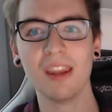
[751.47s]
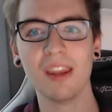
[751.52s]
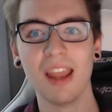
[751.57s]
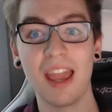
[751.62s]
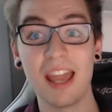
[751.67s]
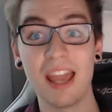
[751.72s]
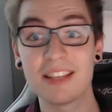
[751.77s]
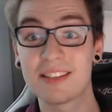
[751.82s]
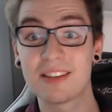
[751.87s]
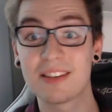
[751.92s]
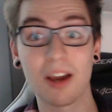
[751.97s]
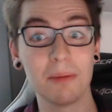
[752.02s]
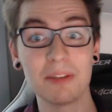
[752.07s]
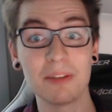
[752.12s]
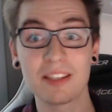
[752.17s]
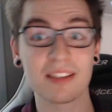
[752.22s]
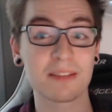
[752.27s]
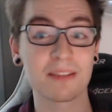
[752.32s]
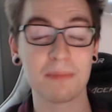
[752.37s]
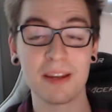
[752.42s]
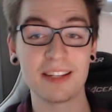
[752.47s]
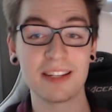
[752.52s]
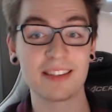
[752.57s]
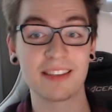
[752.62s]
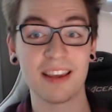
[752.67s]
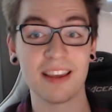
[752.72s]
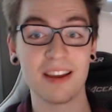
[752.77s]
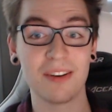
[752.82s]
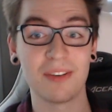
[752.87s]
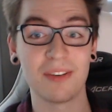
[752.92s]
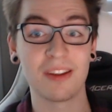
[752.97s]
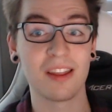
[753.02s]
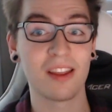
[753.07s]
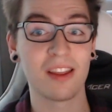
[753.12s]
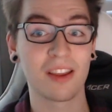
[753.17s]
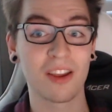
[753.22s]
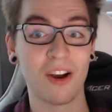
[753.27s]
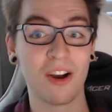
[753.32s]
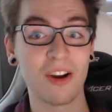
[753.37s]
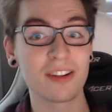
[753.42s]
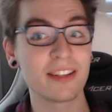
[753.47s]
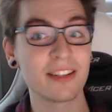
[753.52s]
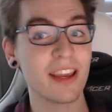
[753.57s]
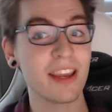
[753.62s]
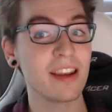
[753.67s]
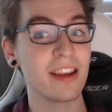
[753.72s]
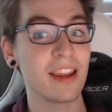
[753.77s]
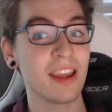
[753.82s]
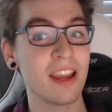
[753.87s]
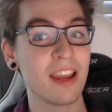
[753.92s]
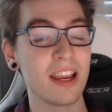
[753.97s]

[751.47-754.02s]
As dumb as this might sound, content